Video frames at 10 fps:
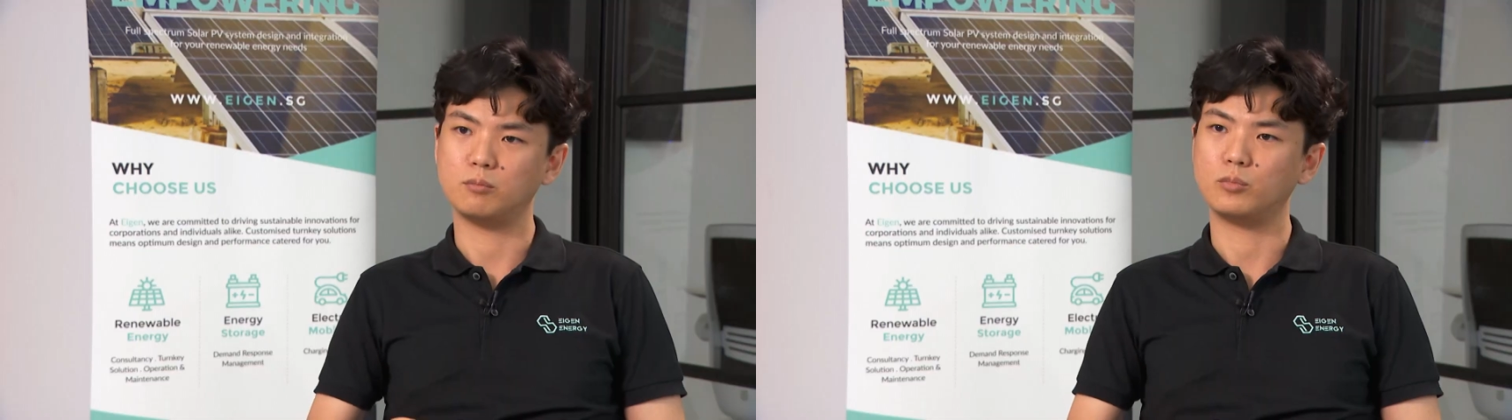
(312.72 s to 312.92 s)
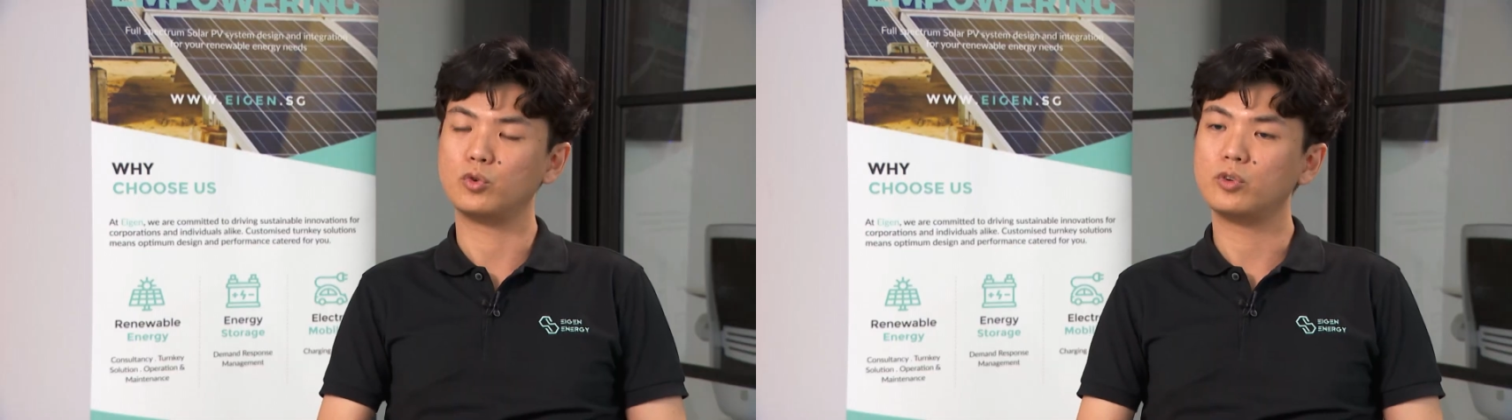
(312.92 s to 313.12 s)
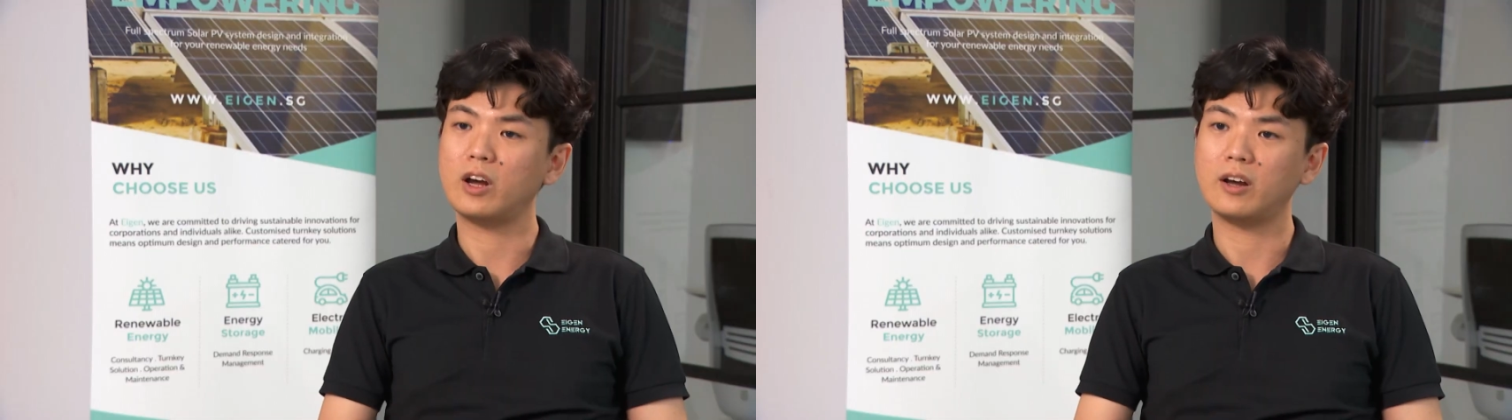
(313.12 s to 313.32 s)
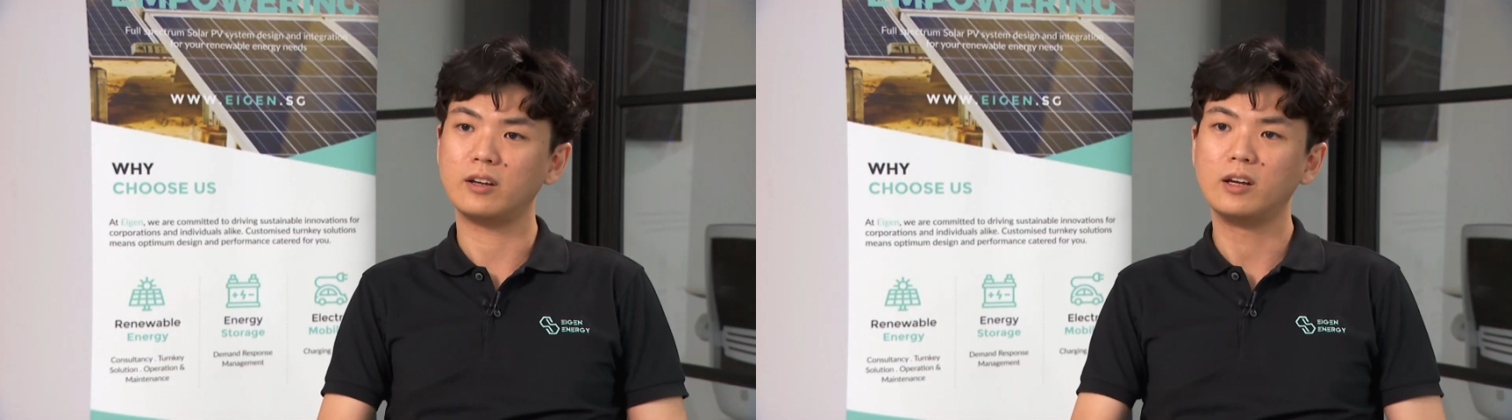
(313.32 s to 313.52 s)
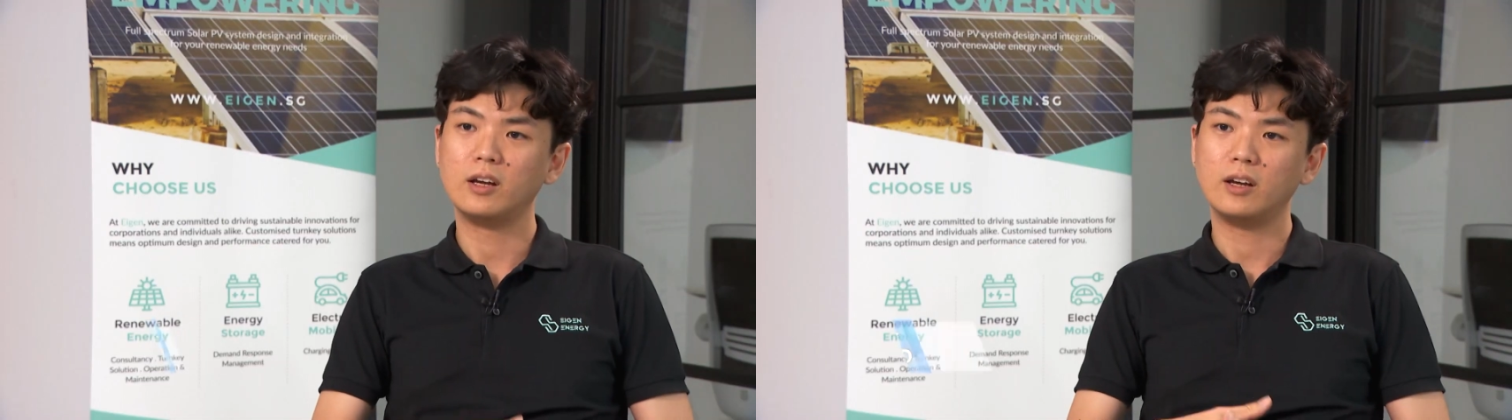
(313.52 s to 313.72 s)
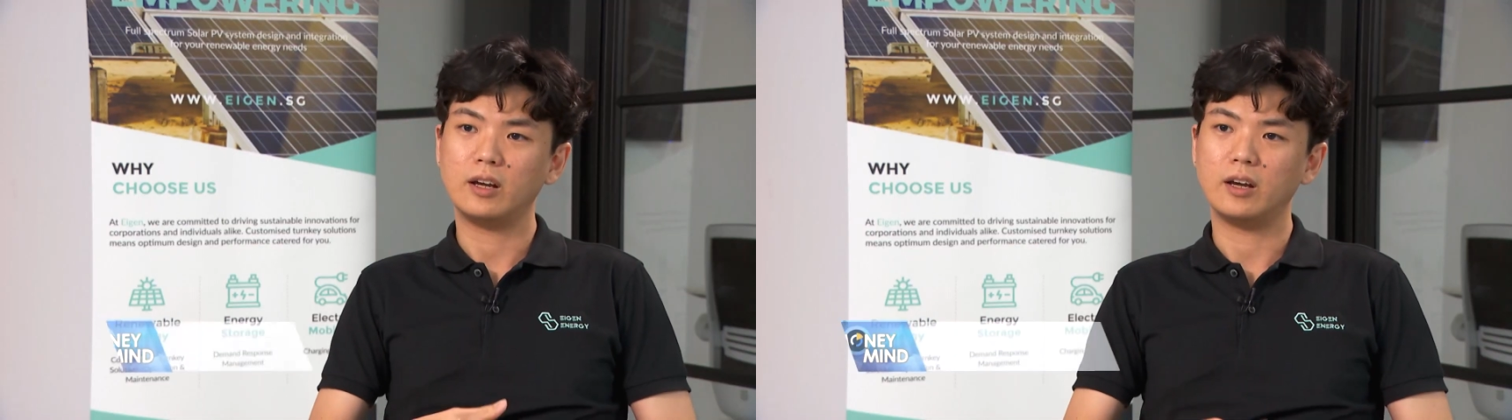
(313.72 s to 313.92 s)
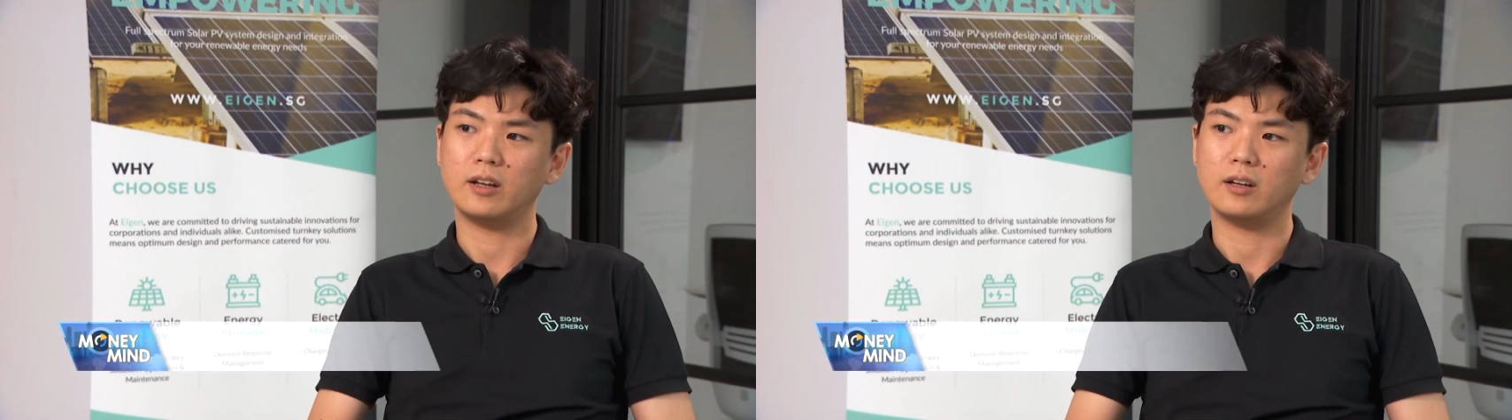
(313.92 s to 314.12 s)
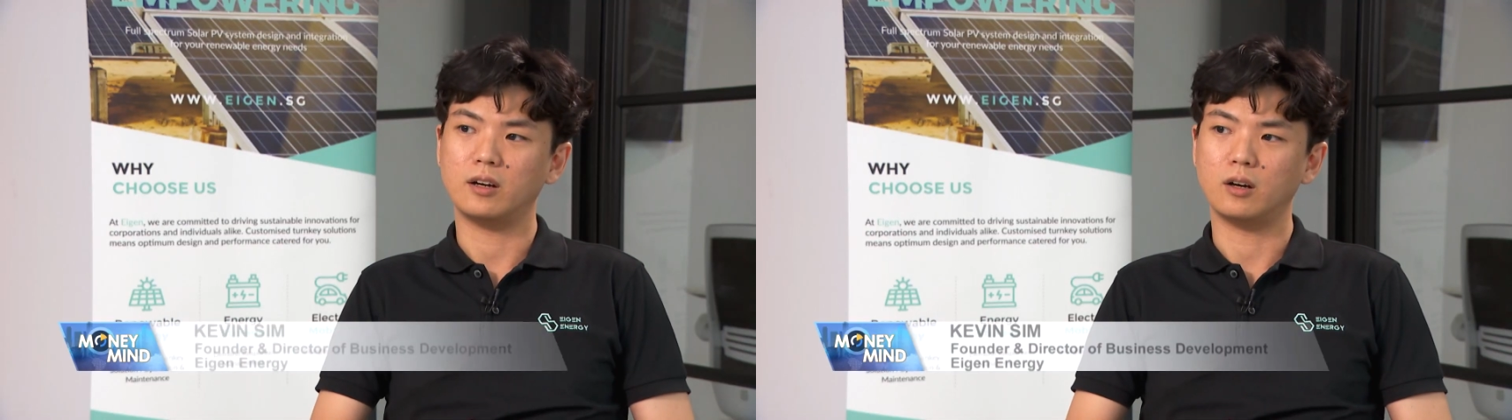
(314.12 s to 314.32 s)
in Brunei, and